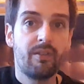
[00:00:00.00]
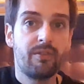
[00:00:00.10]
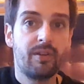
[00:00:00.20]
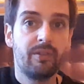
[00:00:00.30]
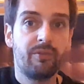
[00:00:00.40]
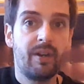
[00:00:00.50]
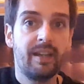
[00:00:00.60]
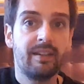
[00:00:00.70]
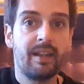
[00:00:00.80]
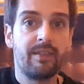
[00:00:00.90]
3rd
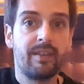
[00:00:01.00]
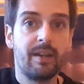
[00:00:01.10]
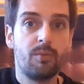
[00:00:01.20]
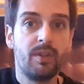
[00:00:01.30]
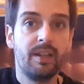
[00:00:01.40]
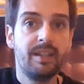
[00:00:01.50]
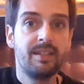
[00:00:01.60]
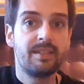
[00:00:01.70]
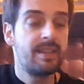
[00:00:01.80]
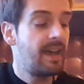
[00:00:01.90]
fret, and then release
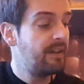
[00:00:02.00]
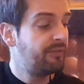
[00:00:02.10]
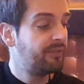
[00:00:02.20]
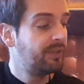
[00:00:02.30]
the F